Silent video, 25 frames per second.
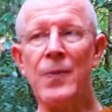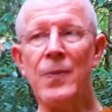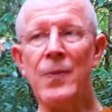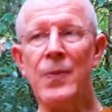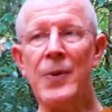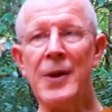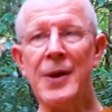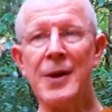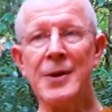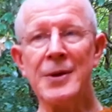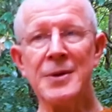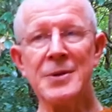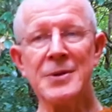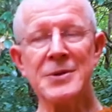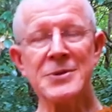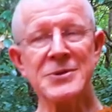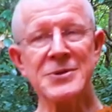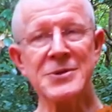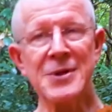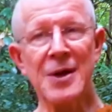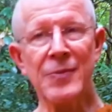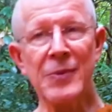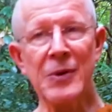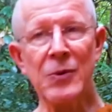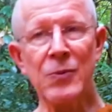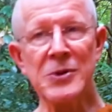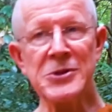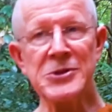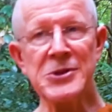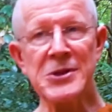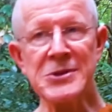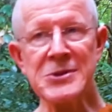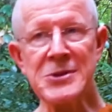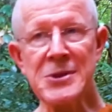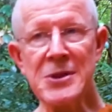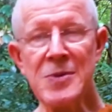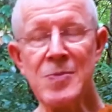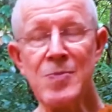being something which
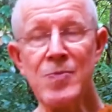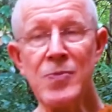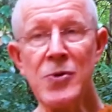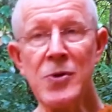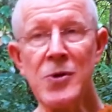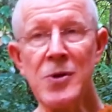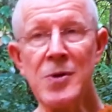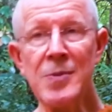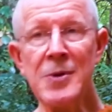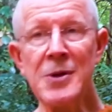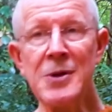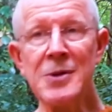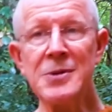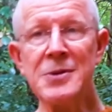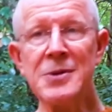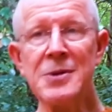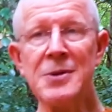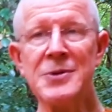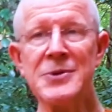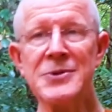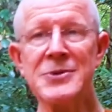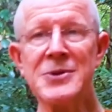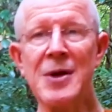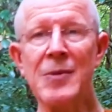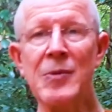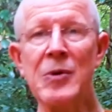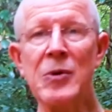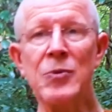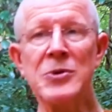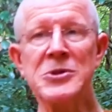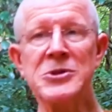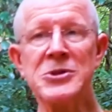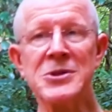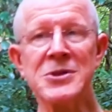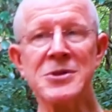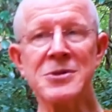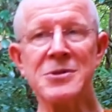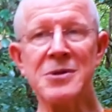is impermanent, something
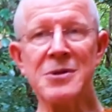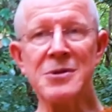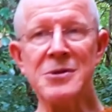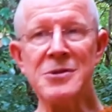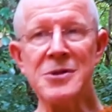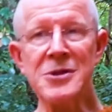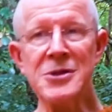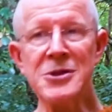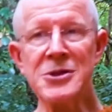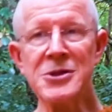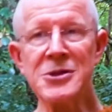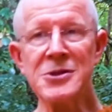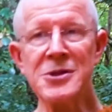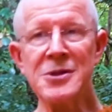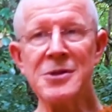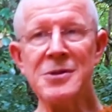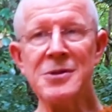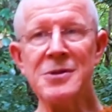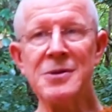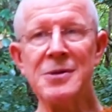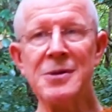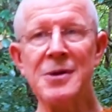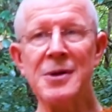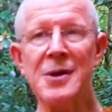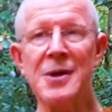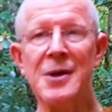which is conditioned.